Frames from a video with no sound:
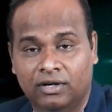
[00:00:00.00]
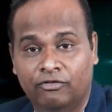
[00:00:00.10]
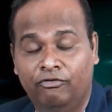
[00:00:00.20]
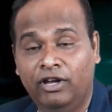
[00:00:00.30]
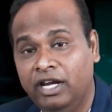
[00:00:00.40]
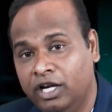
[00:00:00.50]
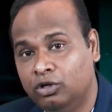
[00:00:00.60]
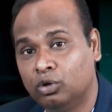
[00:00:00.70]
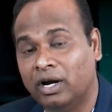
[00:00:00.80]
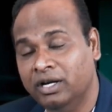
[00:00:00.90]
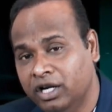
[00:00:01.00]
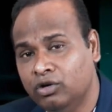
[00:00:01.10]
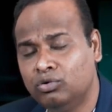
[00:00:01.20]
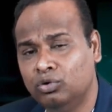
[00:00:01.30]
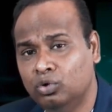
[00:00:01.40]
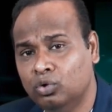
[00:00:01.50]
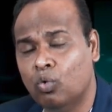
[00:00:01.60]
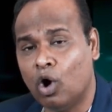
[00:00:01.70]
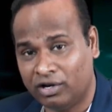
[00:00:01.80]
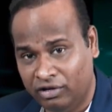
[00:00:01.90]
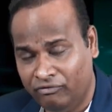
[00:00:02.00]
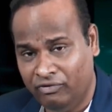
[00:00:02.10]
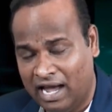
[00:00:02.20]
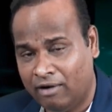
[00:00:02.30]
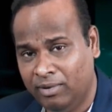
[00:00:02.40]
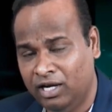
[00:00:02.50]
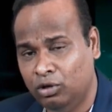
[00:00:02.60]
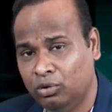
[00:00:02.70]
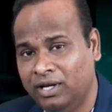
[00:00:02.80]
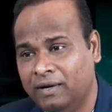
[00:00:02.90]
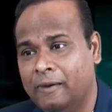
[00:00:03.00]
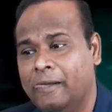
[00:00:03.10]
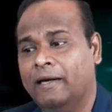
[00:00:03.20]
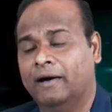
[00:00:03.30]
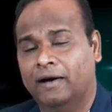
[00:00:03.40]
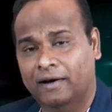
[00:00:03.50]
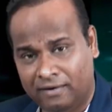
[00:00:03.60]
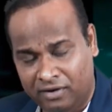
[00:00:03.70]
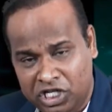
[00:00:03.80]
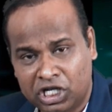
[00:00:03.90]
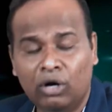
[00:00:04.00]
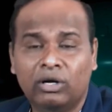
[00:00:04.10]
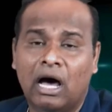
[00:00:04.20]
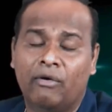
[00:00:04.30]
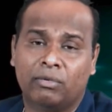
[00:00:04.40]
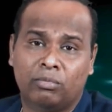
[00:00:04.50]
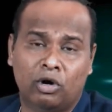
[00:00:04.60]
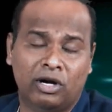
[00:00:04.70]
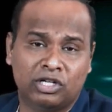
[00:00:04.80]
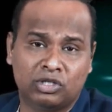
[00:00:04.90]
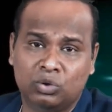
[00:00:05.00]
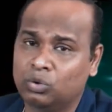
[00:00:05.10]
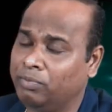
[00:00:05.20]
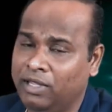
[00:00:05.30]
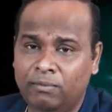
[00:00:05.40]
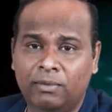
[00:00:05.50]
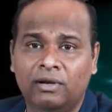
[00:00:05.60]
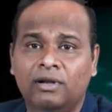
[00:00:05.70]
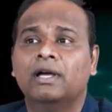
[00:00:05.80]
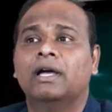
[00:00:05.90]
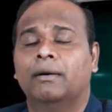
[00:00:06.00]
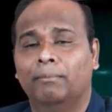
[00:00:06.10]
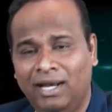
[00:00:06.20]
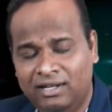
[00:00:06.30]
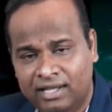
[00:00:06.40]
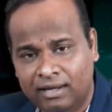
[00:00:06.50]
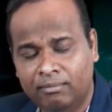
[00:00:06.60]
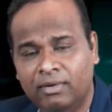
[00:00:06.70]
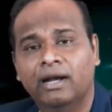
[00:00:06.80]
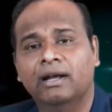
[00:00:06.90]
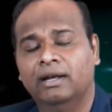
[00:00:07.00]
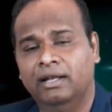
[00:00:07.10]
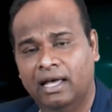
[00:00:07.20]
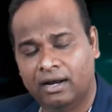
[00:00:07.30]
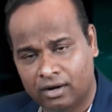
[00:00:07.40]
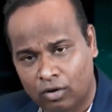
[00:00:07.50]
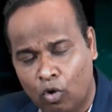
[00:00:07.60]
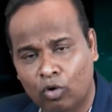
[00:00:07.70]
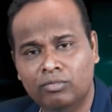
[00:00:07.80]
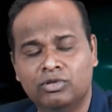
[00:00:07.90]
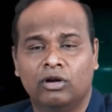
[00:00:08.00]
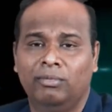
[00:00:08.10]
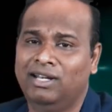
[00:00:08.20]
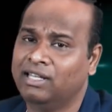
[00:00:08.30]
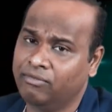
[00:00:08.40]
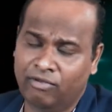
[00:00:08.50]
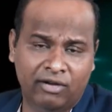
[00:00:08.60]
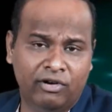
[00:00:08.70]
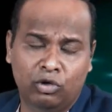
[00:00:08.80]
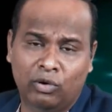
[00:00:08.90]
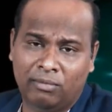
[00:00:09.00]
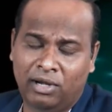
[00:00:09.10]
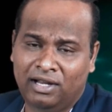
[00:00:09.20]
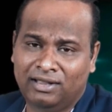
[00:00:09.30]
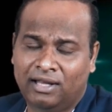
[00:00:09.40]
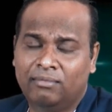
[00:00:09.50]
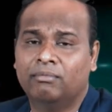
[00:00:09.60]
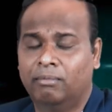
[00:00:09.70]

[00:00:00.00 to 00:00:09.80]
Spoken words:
We need to continue to do what we have been doing, reach out our products to people, meet them in their homes, or meet them wherever you are meeting them.